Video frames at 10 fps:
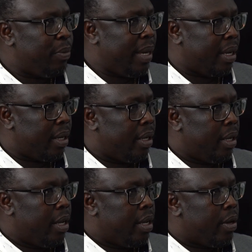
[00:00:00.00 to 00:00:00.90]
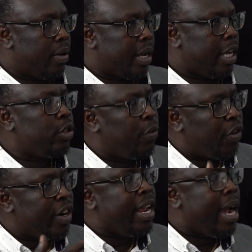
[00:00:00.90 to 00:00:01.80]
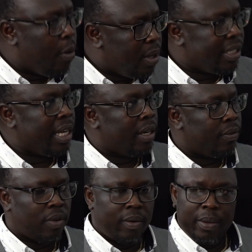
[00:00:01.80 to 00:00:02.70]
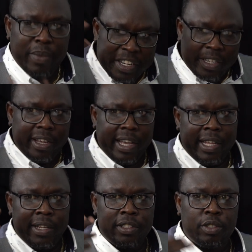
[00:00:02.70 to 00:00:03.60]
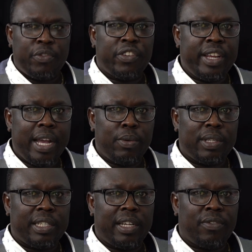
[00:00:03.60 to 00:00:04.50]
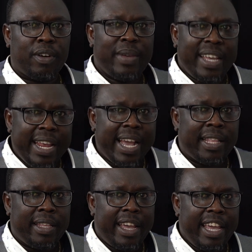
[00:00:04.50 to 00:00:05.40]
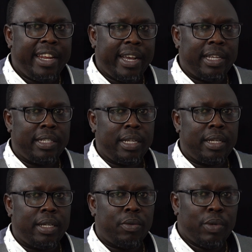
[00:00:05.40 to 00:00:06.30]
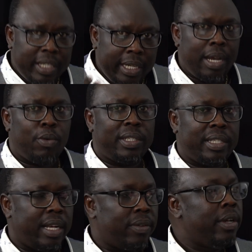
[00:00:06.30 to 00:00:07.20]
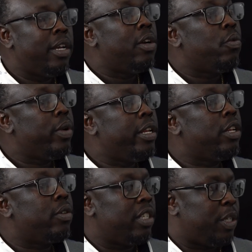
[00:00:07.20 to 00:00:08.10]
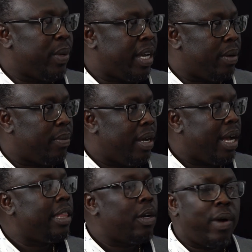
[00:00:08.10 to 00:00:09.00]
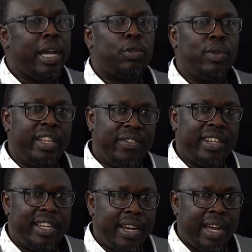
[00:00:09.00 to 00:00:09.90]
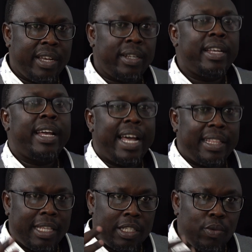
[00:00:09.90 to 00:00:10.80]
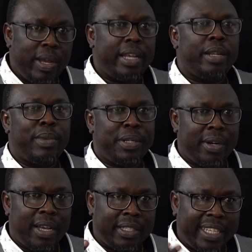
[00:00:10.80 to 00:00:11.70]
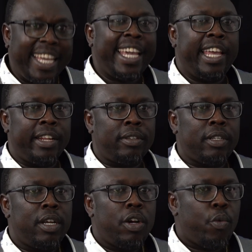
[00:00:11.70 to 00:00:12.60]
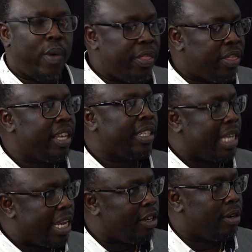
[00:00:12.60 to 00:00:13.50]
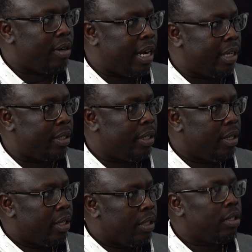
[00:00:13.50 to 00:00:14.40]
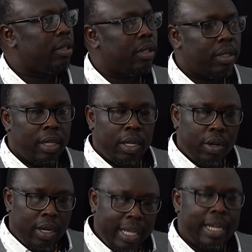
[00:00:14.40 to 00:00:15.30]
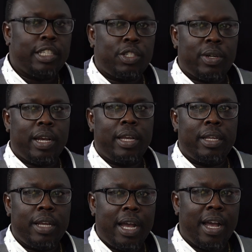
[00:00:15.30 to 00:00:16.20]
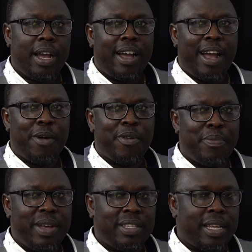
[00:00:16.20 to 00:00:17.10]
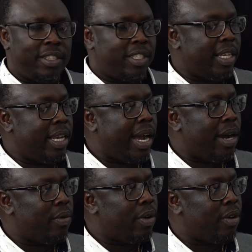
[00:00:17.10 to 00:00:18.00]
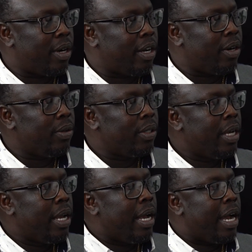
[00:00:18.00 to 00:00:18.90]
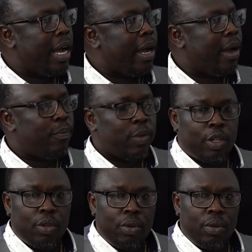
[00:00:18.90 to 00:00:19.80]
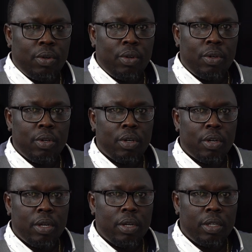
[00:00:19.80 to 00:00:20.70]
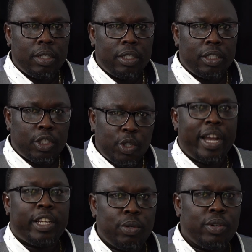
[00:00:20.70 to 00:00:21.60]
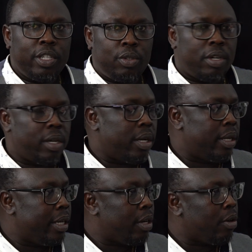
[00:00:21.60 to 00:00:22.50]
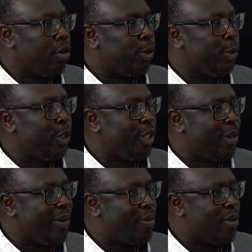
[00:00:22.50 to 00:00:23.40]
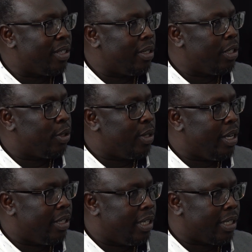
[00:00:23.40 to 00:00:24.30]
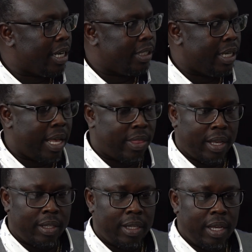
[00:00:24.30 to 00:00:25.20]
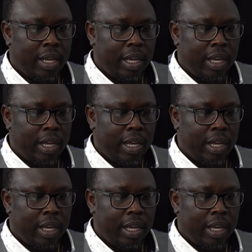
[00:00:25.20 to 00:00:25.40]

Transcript: us back. Okay, so to free ourselves from the mental health, to free ourselves from any other aiding agenda within ourselves, we need to speak up. Otherwise, we live in denial. And that's where the mental health kick in when things are not right. So let us try our best and see how we're going to go. To try to reach to the conclusion of our today's discussion, I think